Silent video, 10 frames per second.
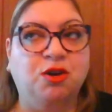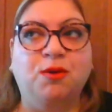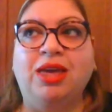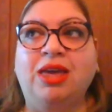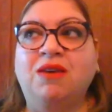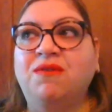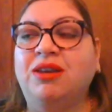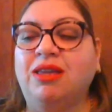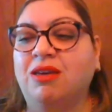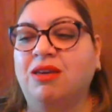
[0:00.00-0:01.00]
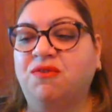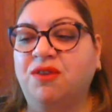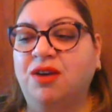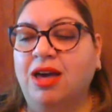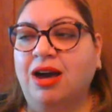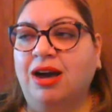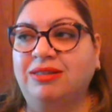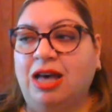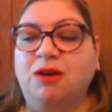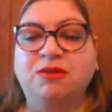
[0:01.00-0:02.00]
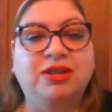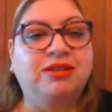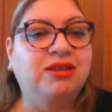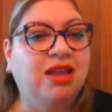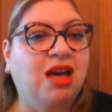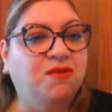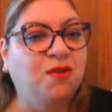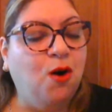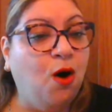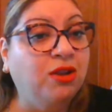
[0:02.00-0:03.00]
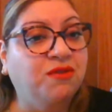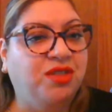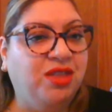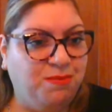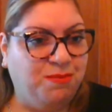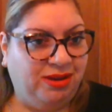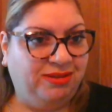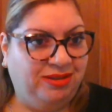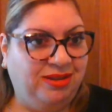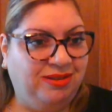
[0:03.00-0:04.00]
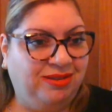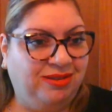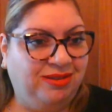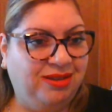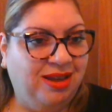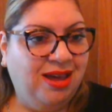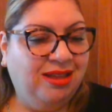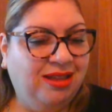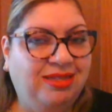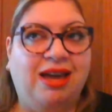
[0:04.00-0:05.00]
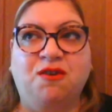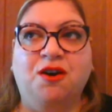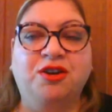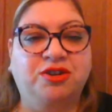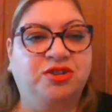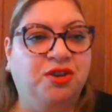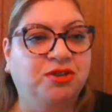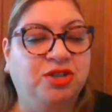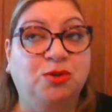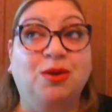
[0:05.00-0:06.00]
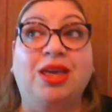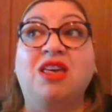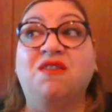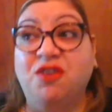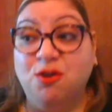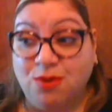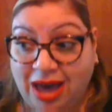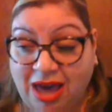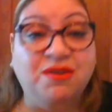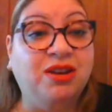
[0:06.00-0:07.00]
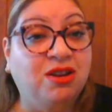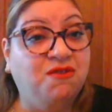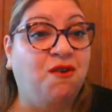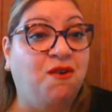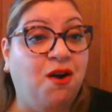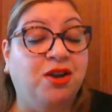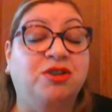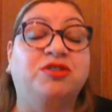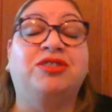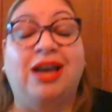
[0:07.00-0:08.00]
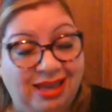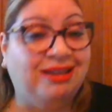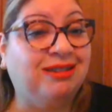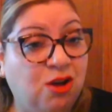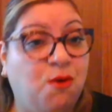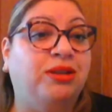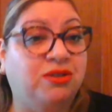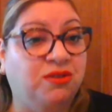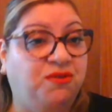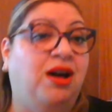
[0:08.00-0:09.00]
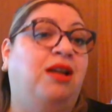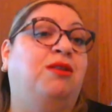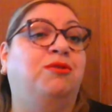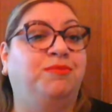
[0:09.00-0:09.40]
So even if a town doesn't have all of the amenities that foreigners are used to, if you have enough foreigners, that is going to follow.